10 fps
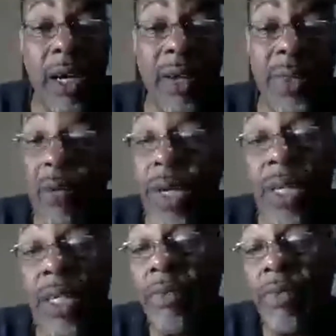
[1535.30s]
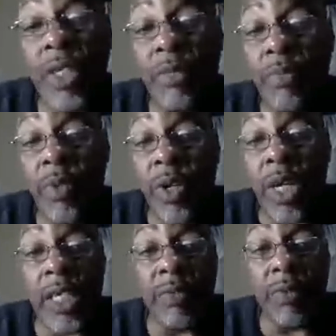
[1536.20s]
then we can look for this
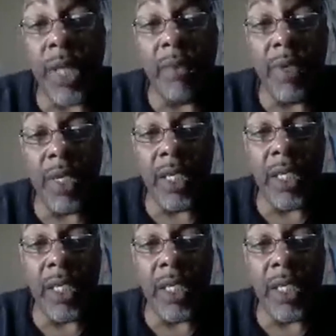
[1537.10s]
location for that village.